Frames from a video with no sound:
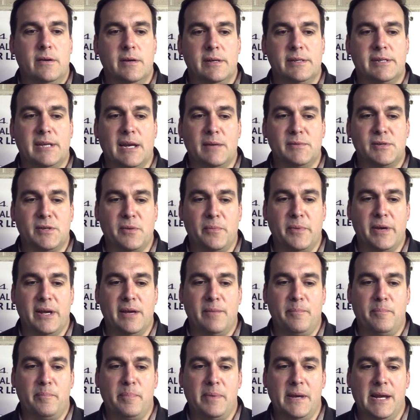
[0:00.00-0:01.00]
It seems to be
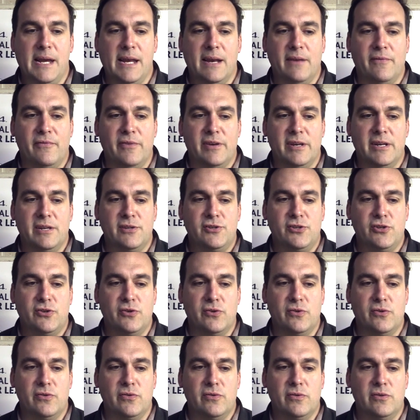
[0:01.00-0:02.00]
a bit of an
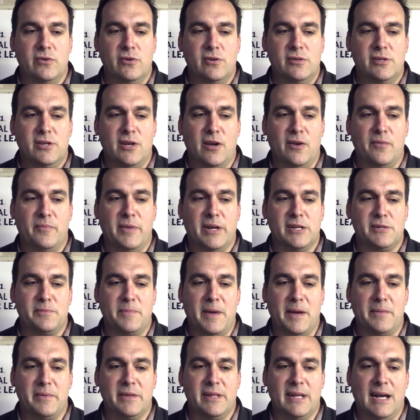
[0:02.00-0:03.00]
issue, not so much
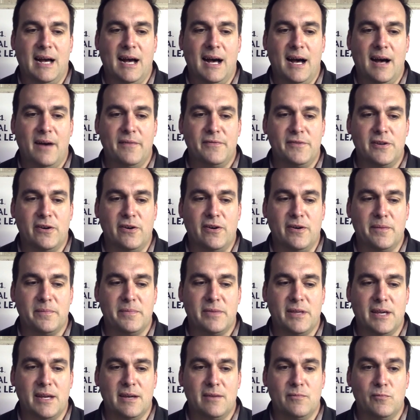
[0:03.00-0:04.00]
maybe the half-time
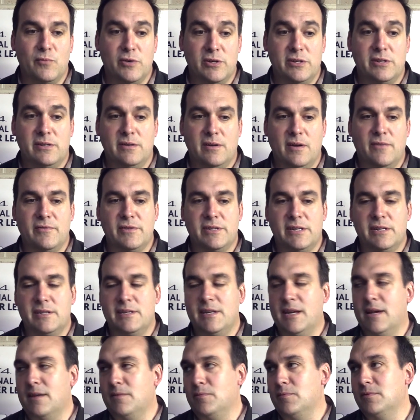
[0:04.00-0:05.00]
thing, which obviously
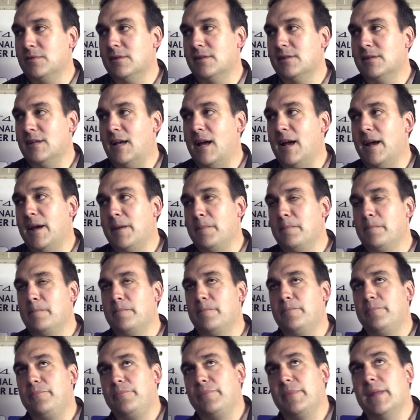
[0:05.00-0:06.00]
South was the same.
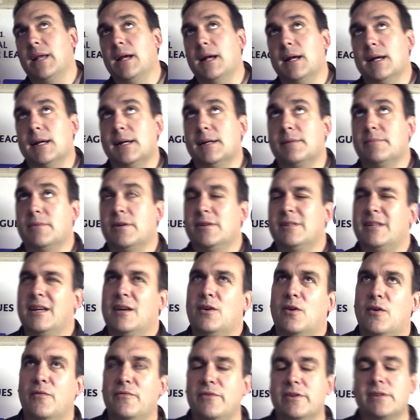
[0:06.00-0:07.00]
I say
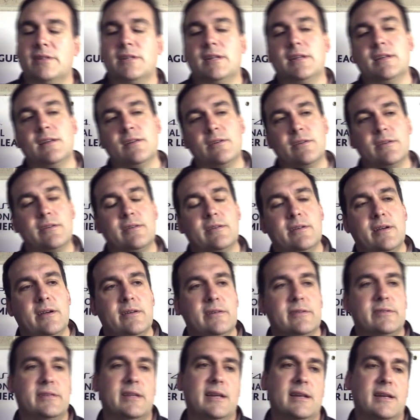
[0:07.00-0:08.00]
obviously a lot, I've
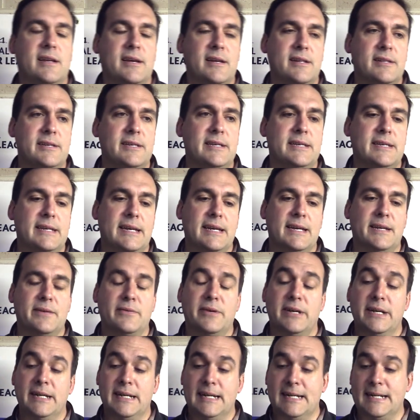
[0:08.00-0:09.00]
noticed that lately.
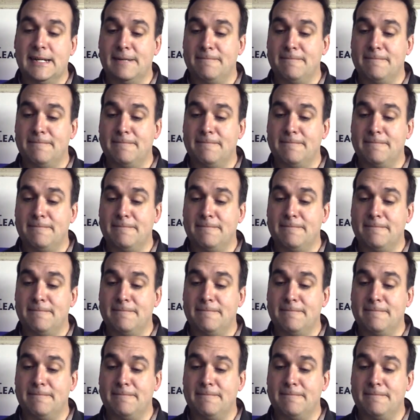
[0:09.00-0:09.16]
Anyway,